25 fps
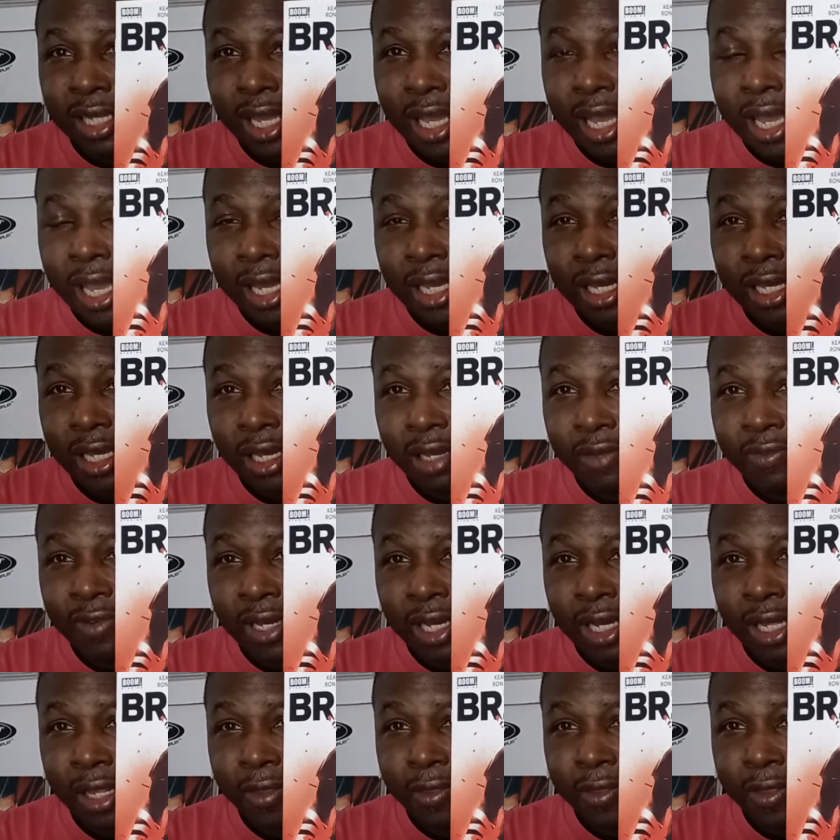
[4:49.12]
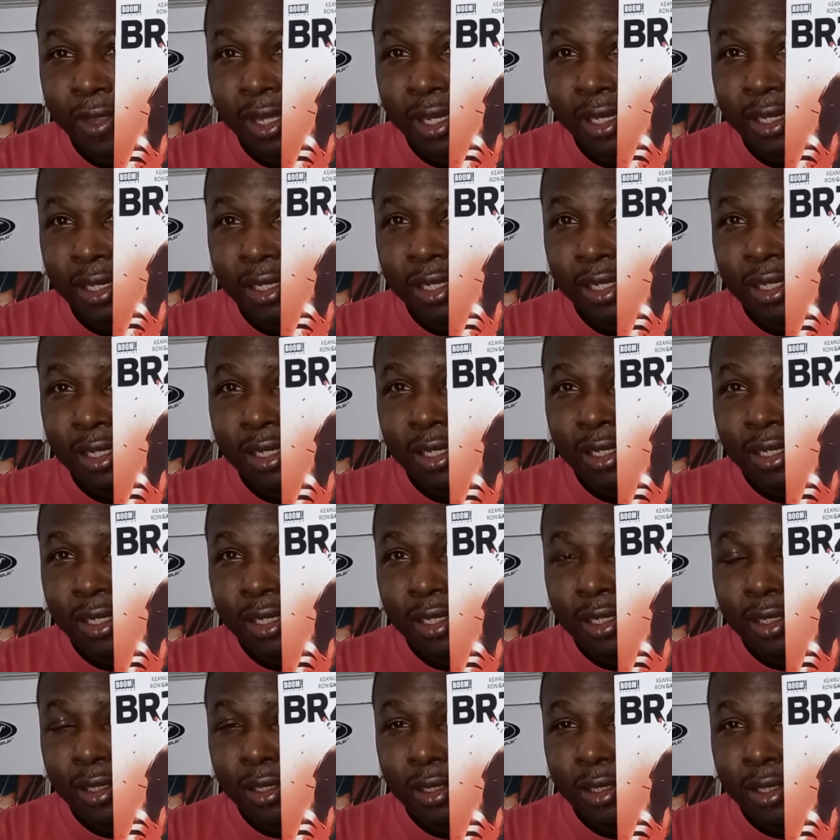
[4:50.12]
the A cover, I think.
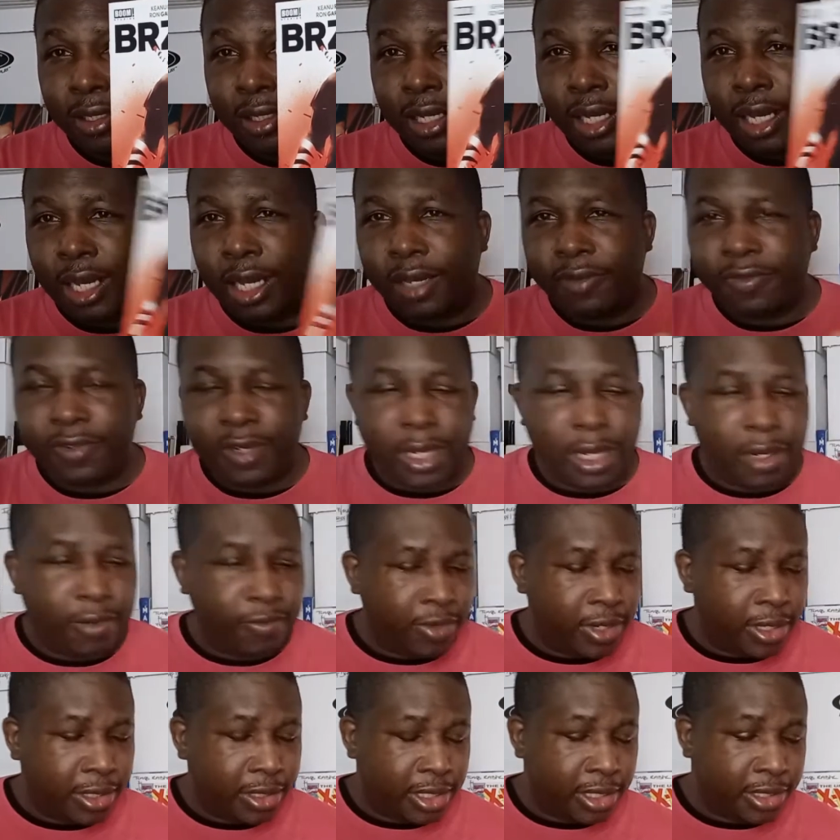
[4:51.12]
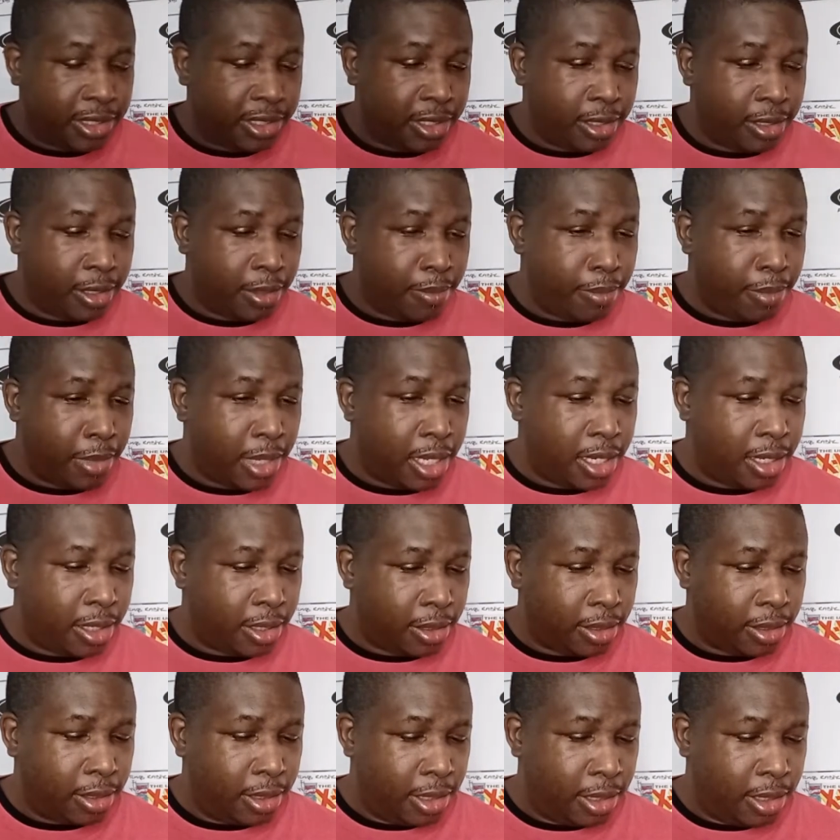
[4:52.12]
I have not read this in a
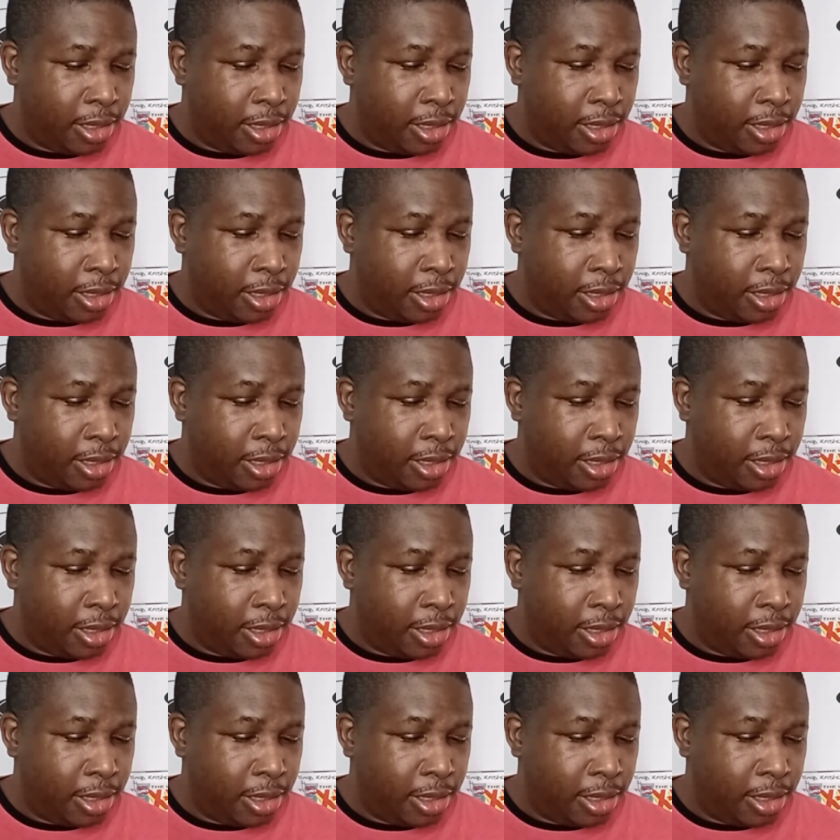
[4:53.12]
minute.